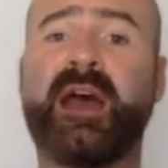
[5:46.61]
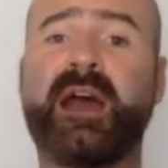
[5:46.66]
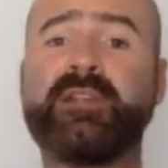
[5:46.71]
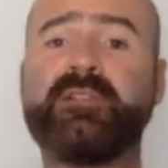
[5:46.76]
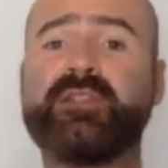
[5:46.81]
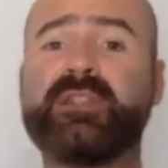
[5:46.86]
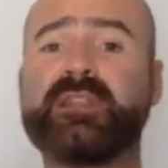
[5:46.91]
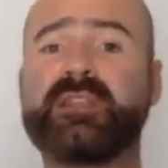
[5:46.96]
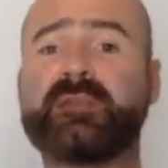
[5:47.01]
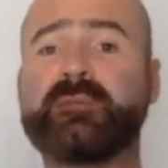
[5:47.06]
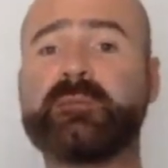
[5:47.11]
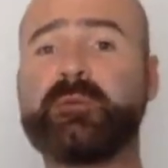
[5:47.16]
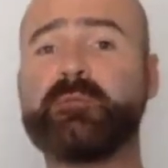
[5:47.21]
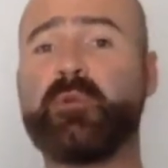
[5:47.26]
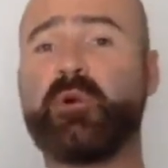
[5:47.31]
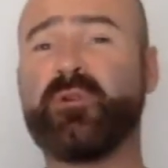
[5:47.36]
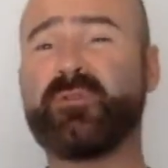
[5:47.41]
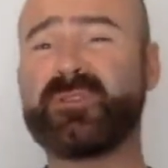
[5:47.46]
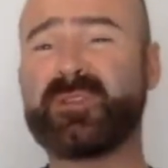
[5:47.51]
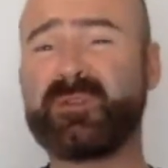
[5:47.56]
and you need to be
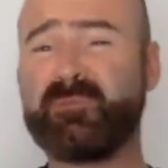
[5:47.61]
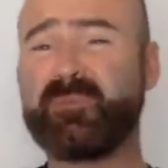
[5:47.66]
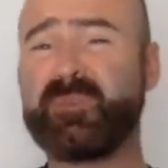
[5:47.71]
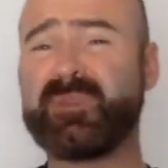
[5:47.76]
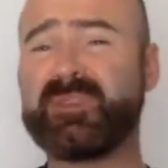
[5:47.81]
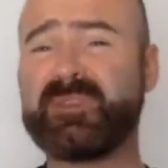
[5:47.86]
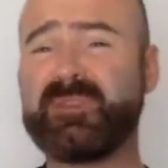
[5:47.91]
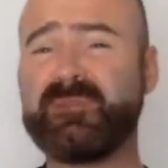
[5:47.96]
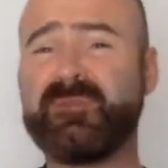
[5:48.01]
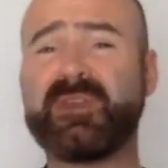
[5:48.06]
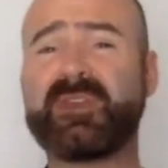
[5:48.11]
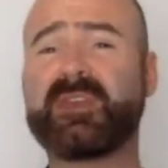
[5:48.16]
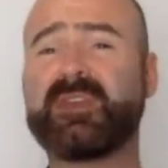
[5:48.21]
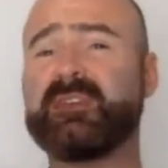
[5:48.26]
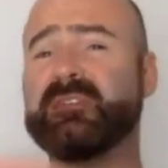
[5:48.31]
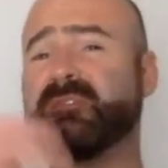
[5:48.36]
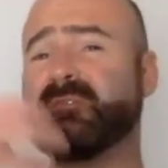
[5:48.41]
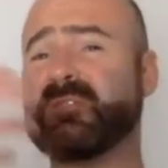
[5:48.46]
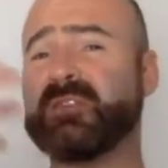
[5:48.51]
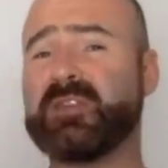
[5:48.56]
more specific
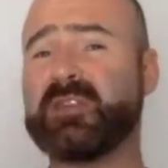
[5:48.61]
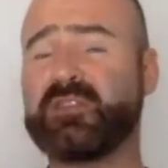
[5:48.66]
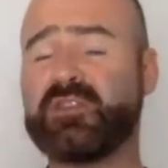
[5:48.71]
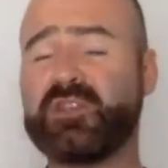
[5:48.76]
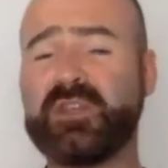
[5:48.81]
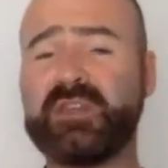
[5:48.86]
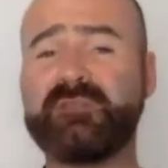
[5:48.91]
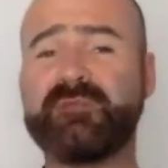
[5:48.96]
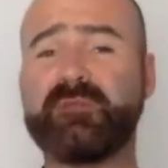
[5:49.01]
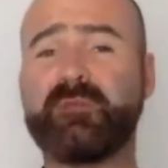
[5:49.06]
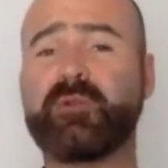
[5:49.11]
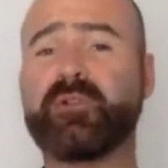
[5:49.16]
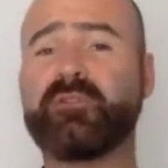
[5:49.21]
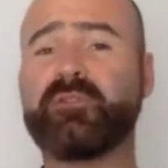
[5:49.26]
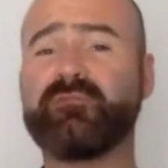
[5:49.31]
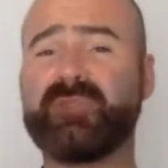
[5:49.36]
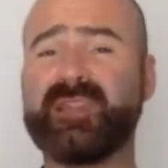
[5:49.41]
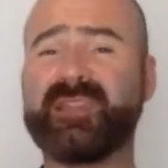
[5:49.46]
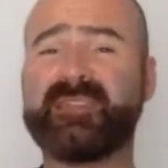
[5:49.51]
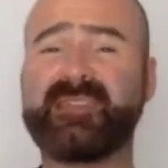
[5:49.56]
and achievable
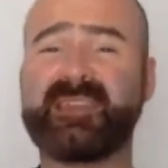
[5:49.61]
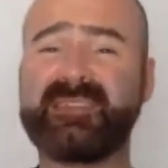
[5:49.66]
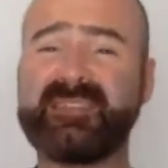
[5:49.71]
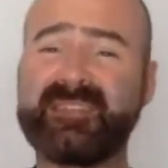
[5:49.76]
and realistic,